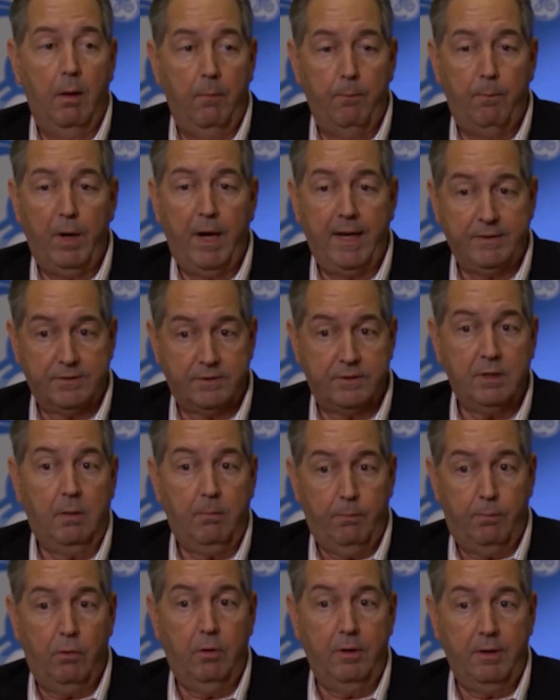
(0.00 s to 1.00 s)
but at some
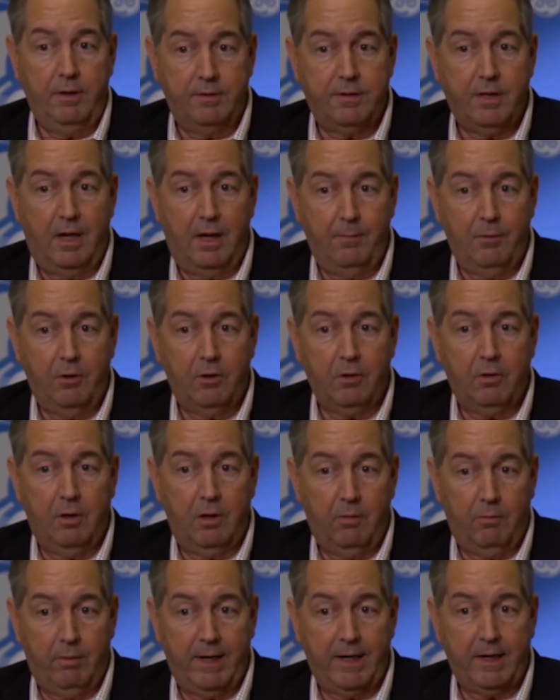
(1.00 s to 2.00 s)
point in time, they're going to,
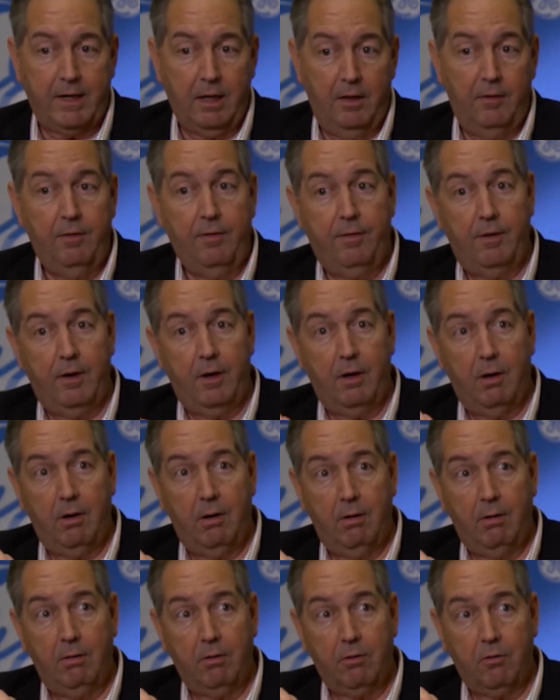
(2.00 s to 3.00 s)
rec
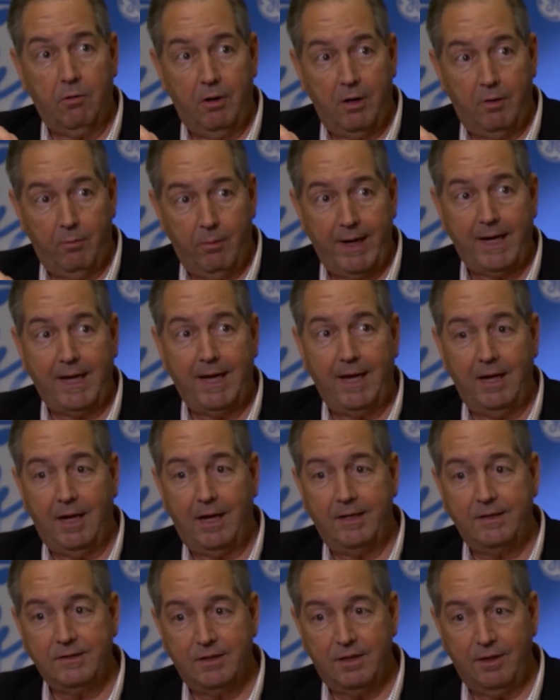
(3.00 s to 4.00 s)
they're going to
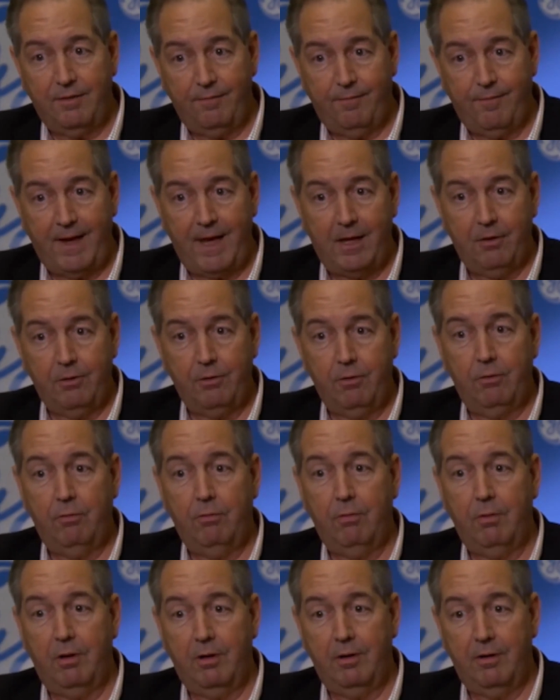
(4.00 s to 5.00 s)
recognize the
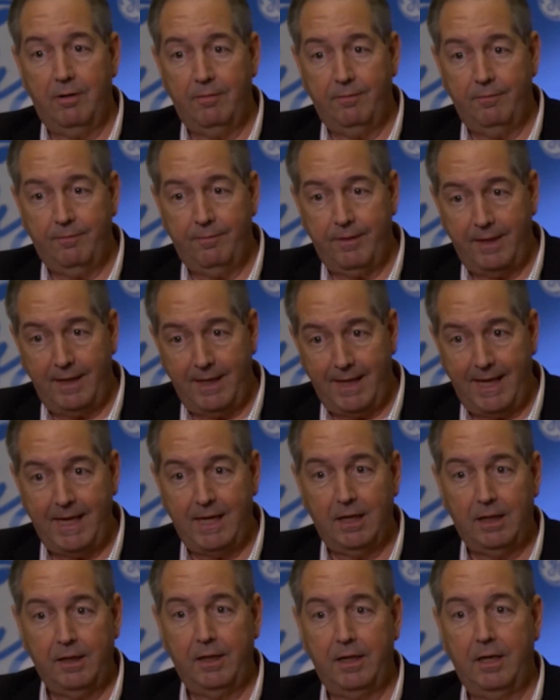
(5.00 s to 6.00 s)
value of the
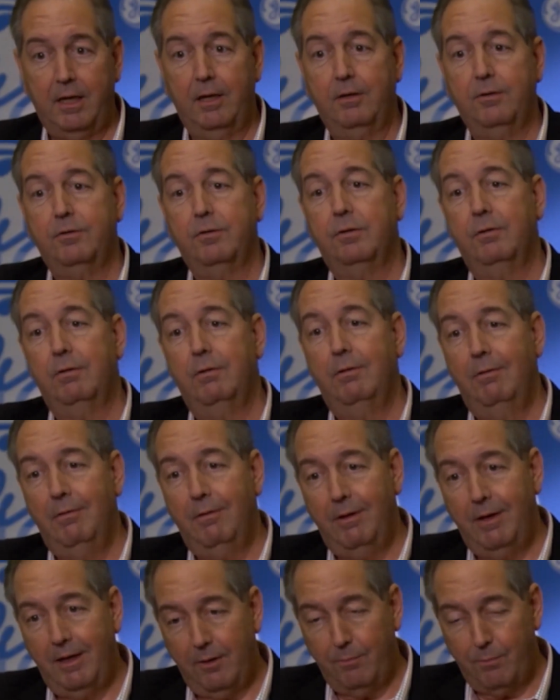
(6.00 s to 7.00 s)
analytics
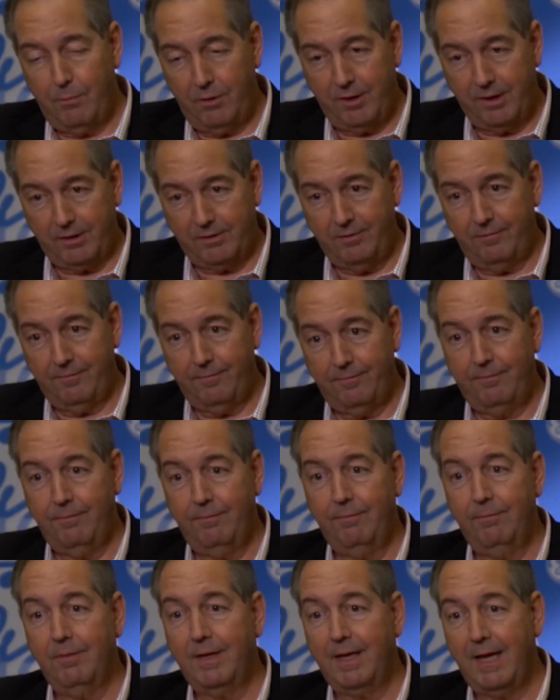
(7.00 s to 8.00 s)
and the predictive
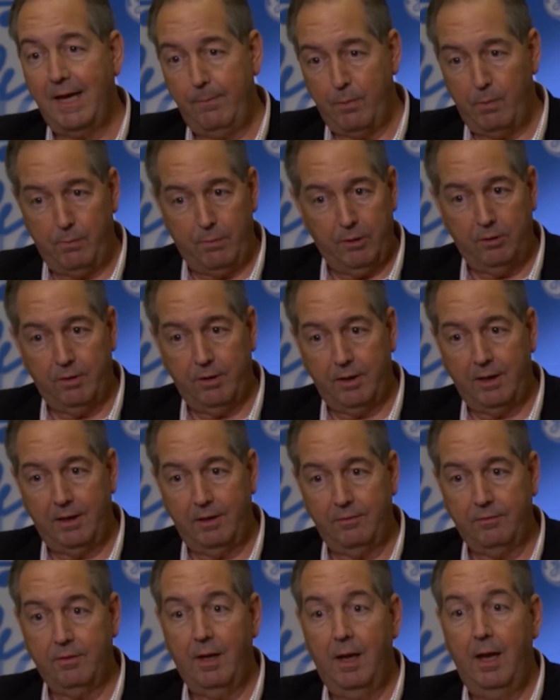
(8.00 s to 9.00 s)

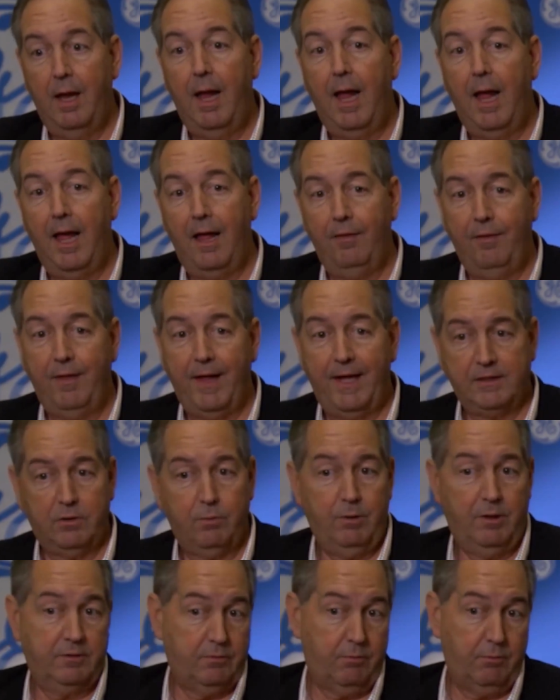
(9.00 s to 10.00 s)
capabilities, and that's
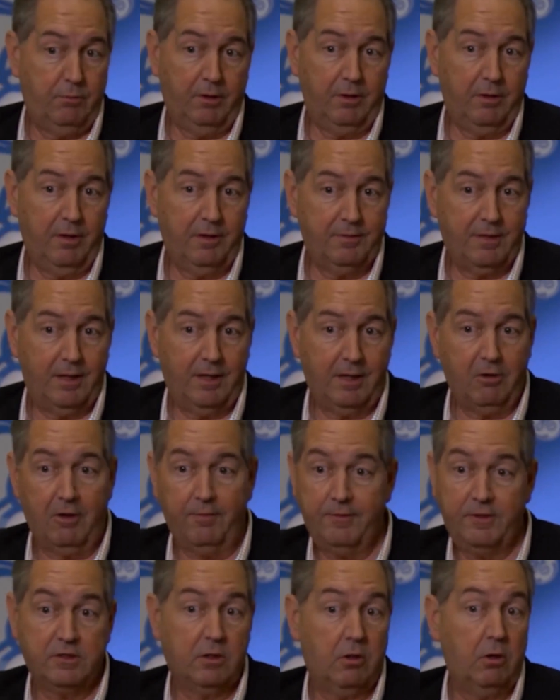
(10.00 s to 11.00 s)
when it's really going to take off.
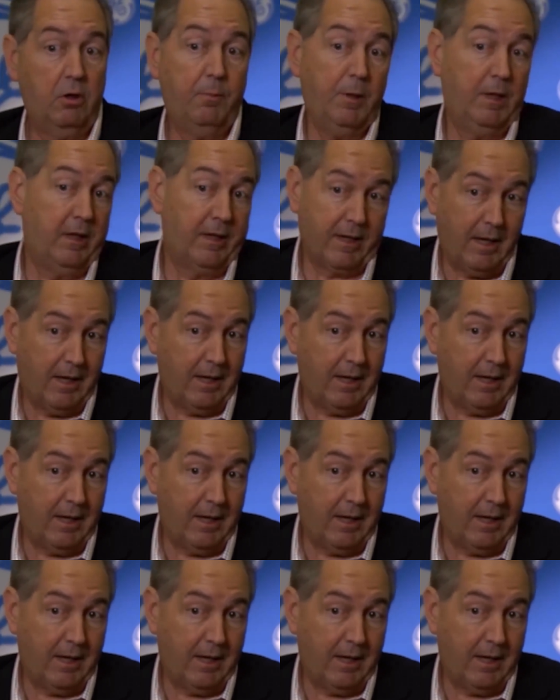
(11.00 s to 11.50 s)
It's going to be like a